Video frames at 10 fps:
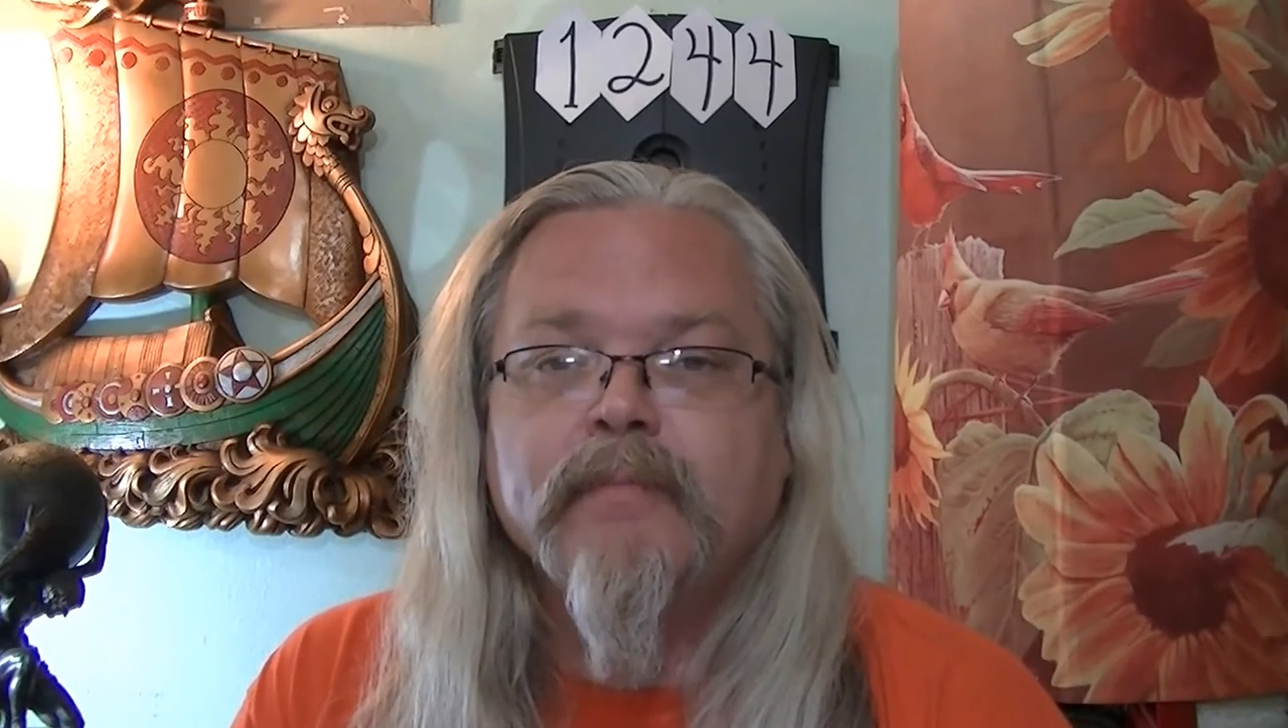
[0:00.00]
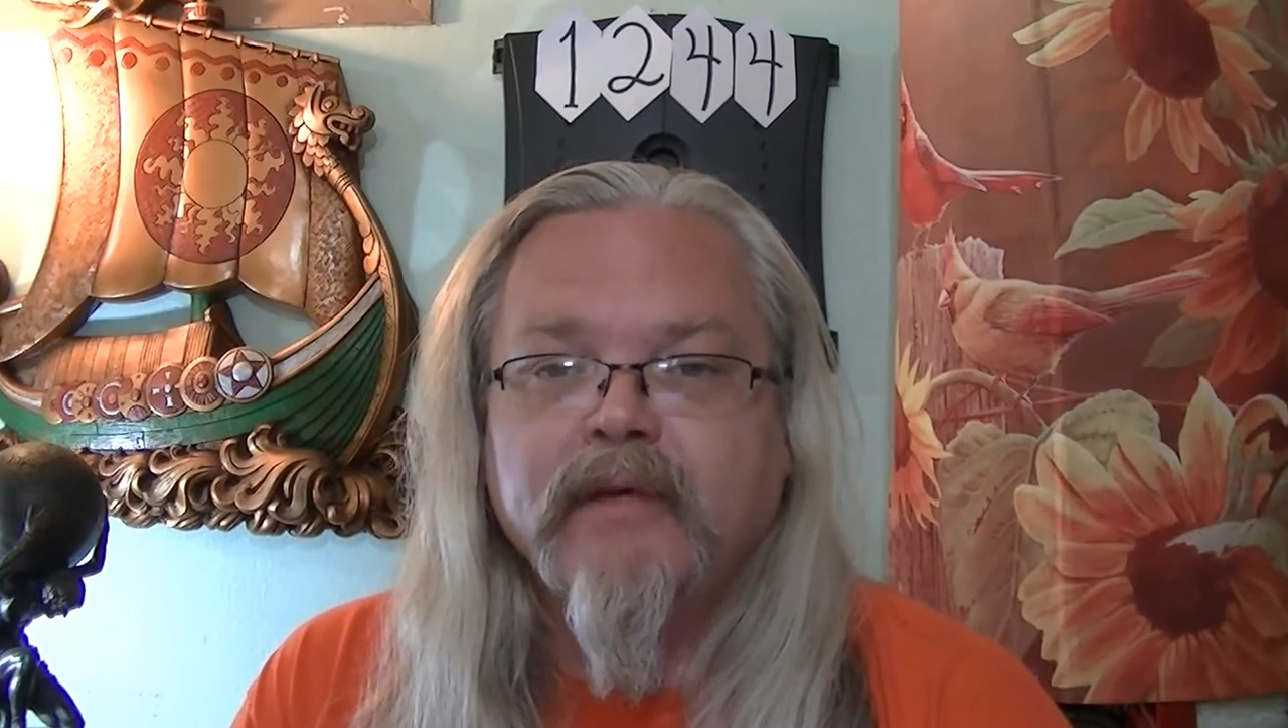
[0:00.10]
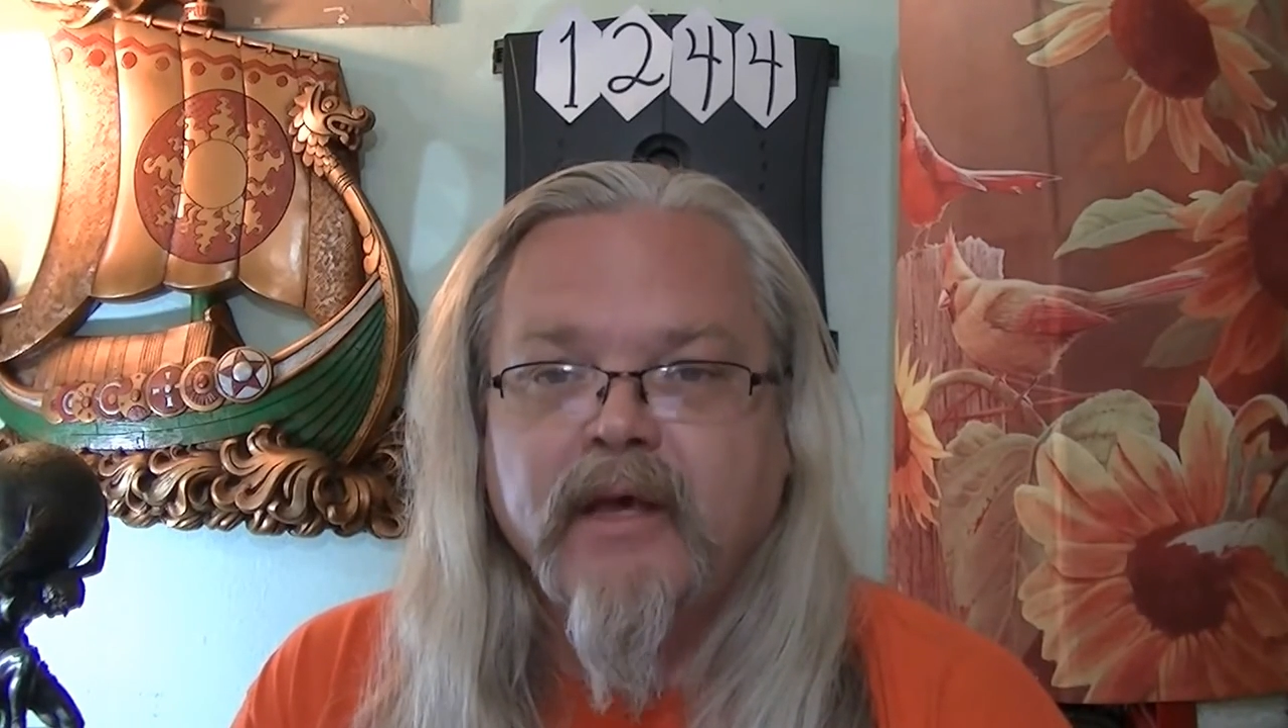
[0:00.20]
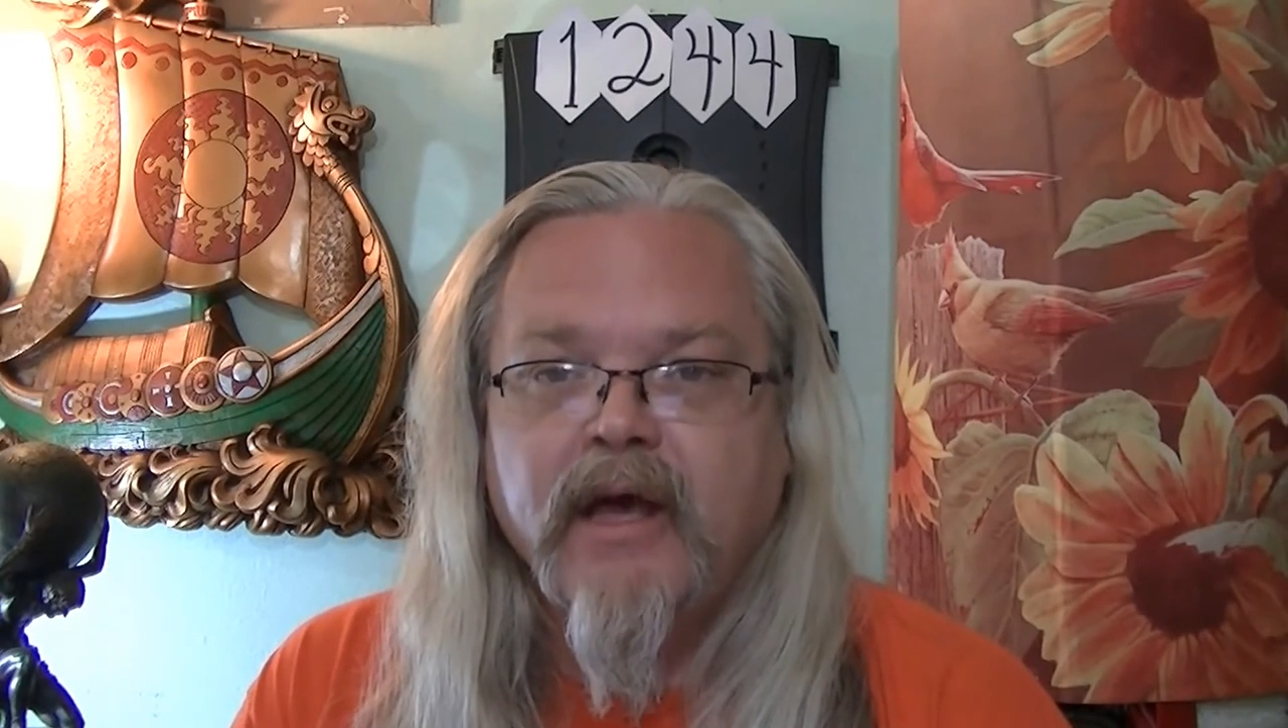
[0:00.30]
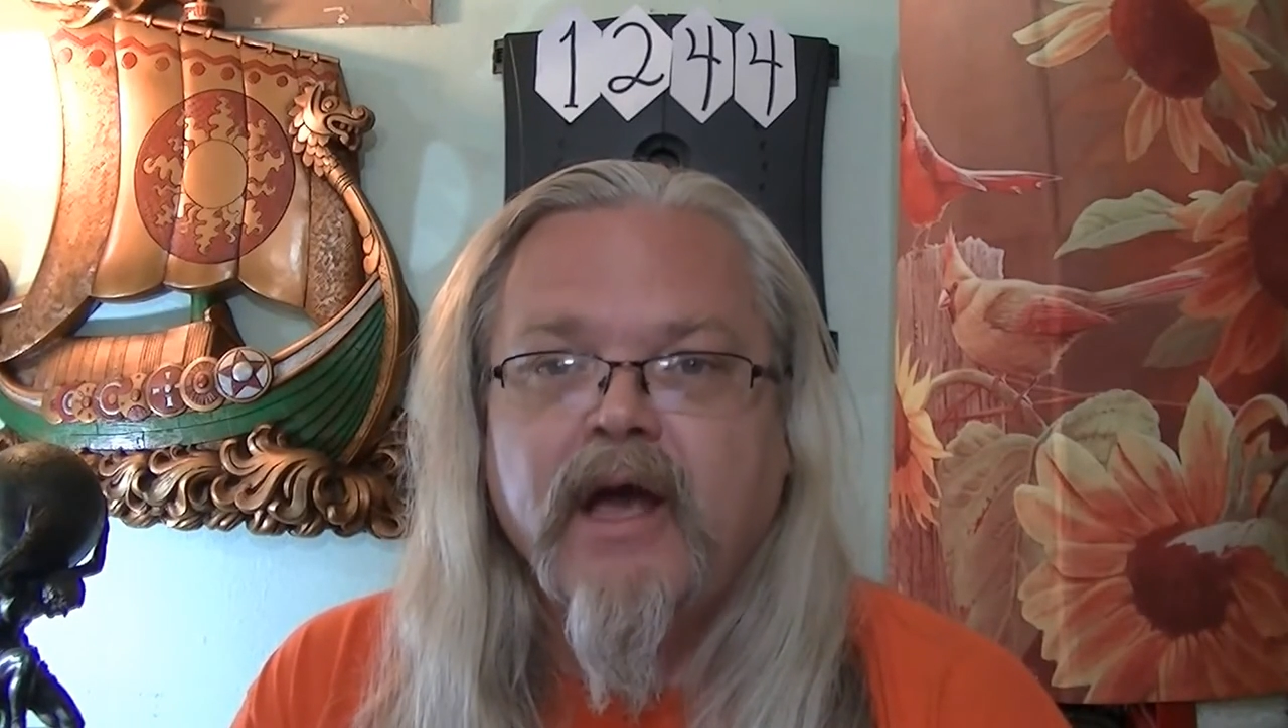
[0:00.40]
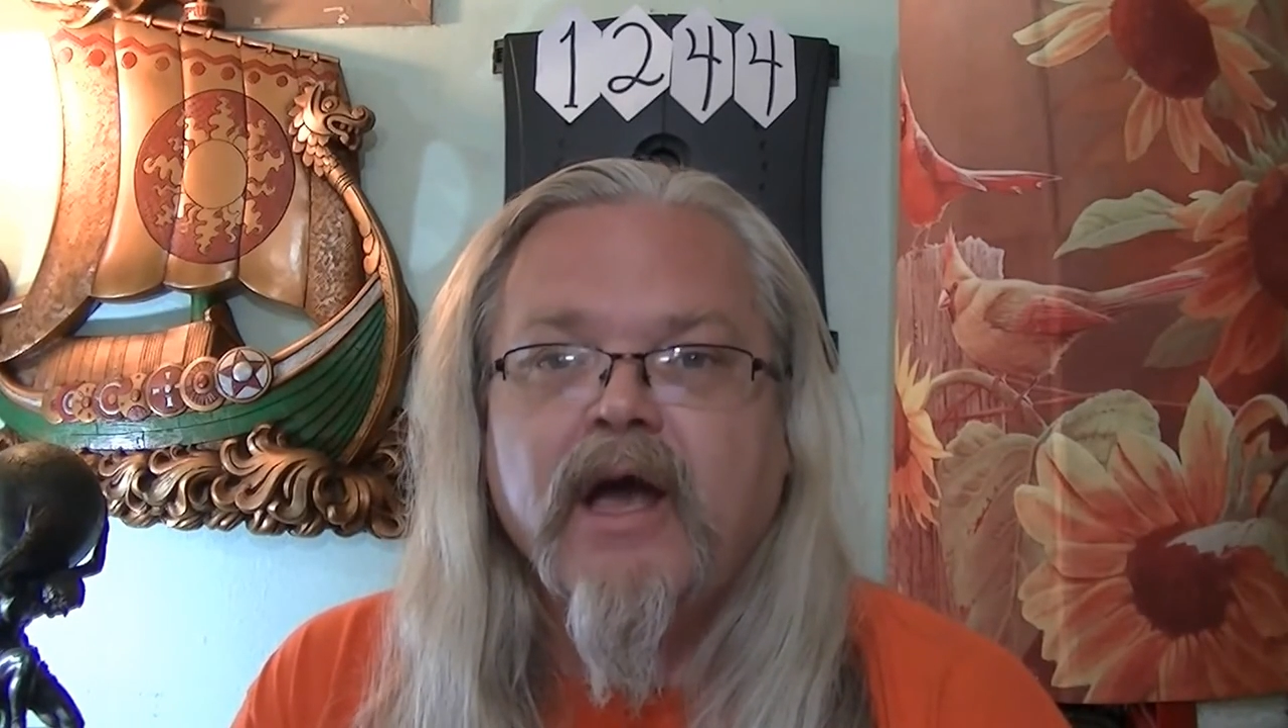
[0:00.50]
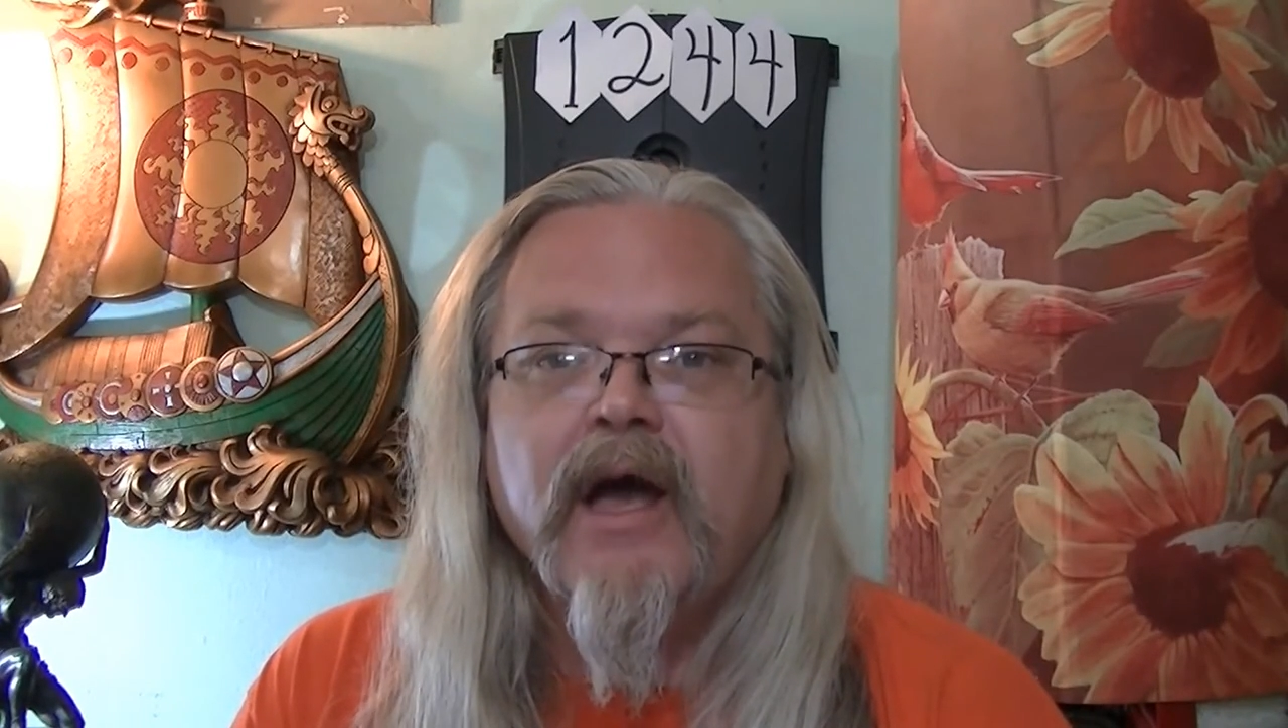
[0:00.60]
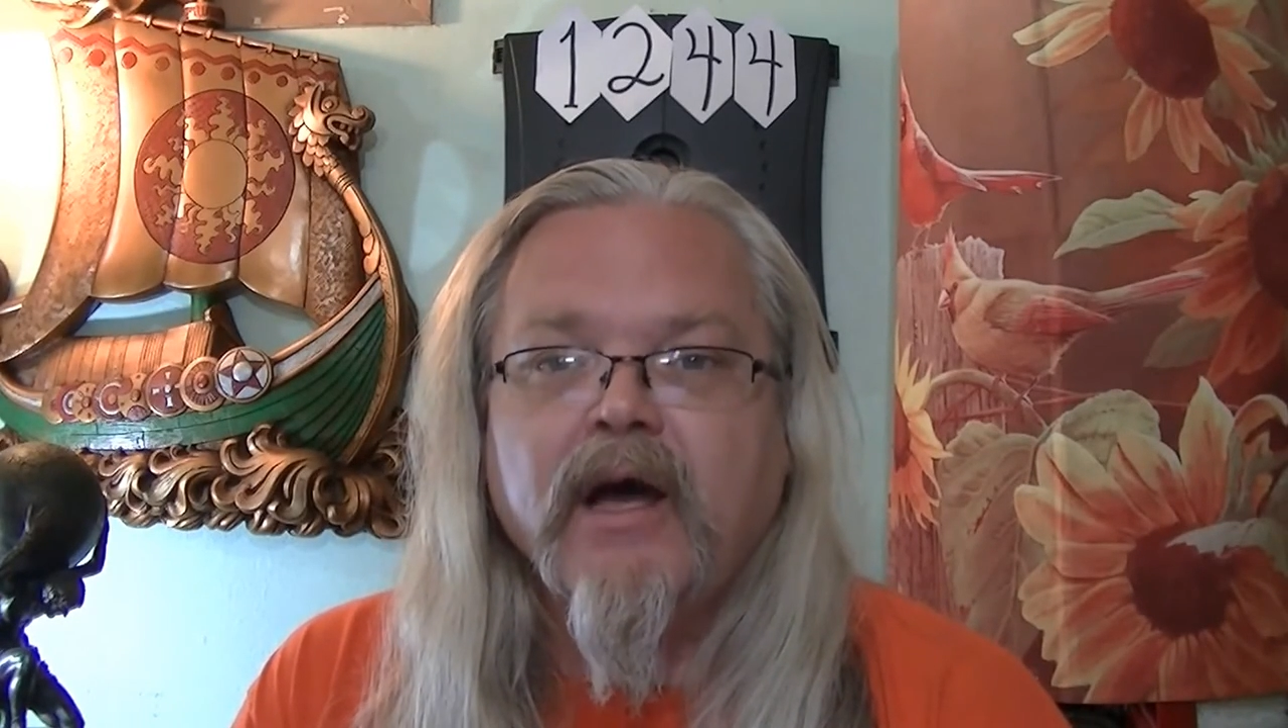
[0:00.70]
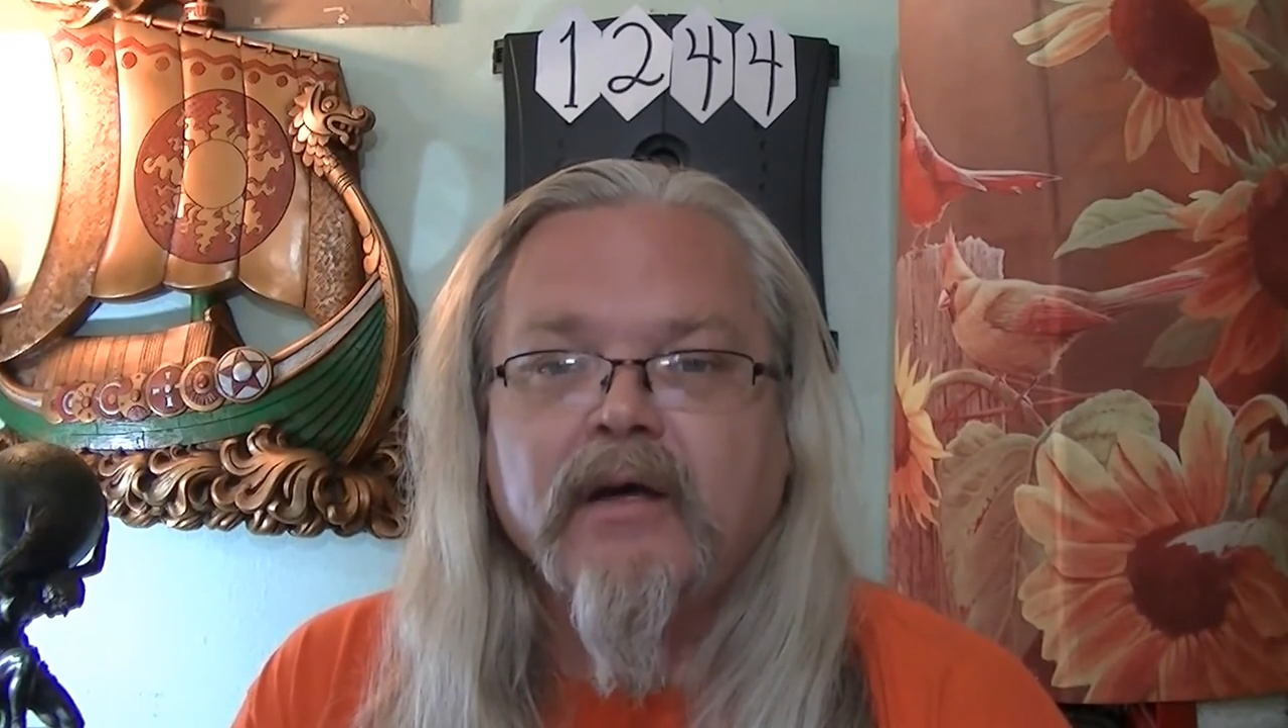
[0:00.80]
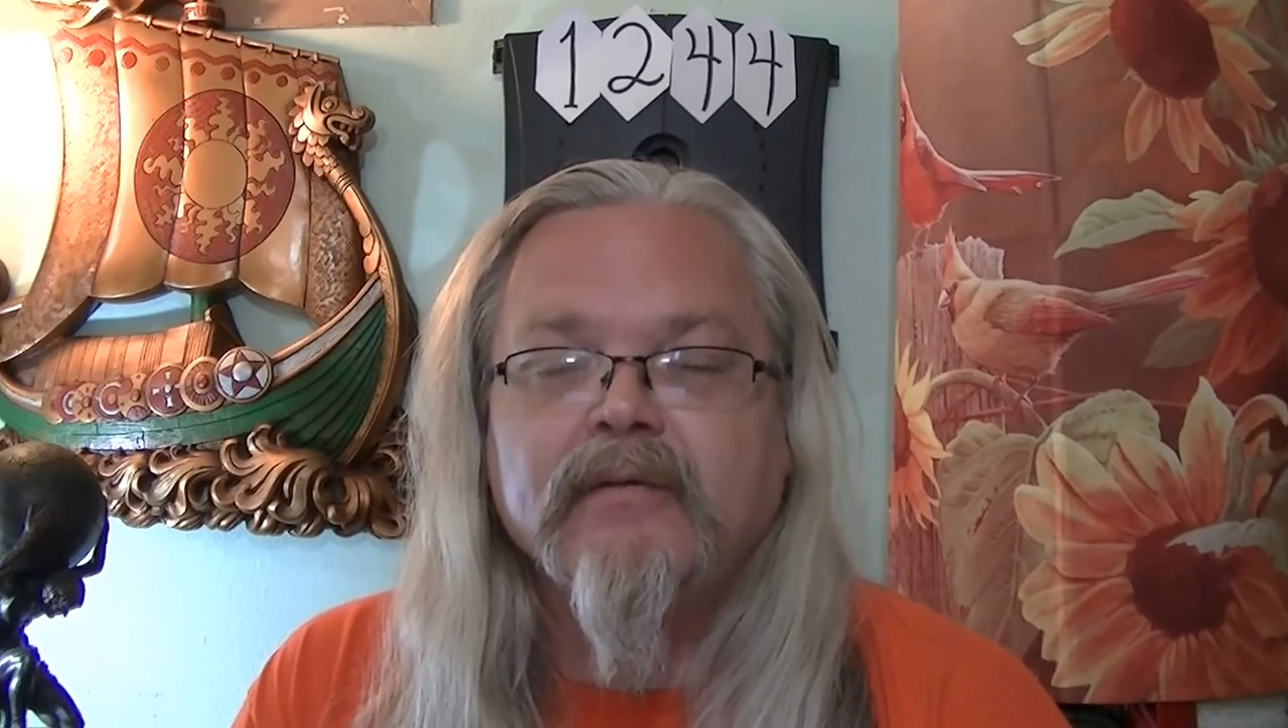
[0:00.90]

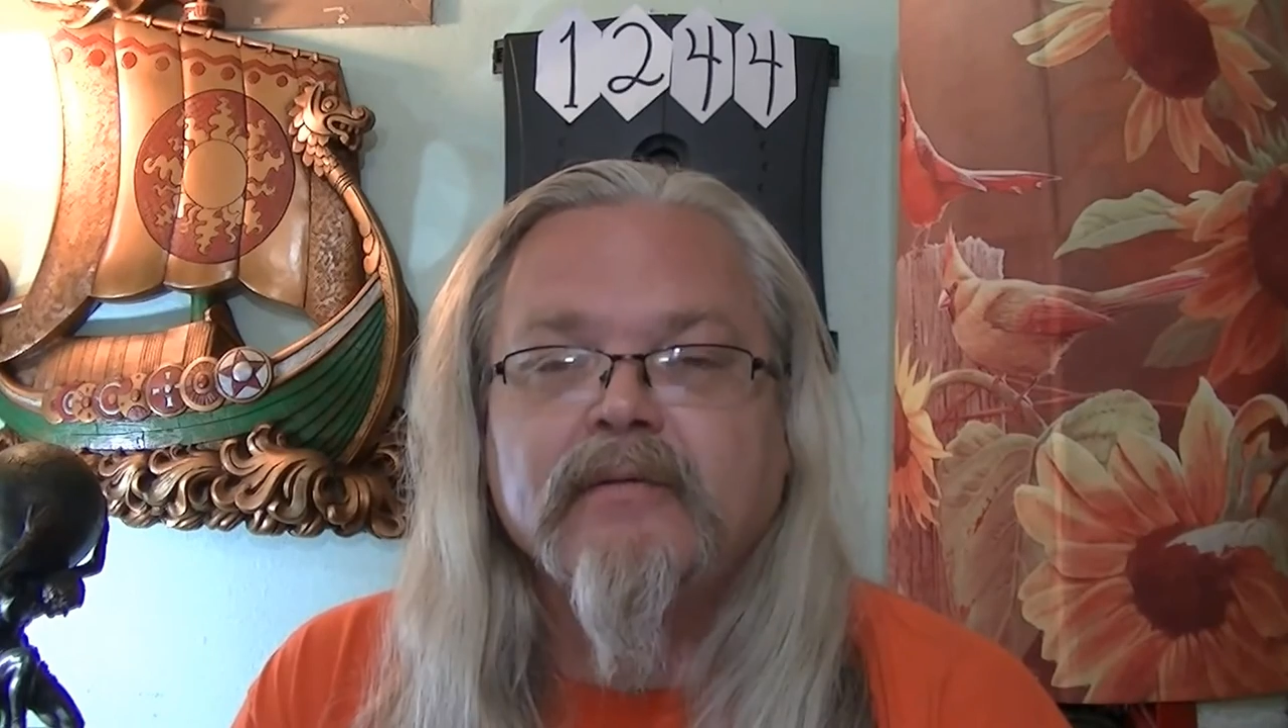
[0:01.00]
Yeah,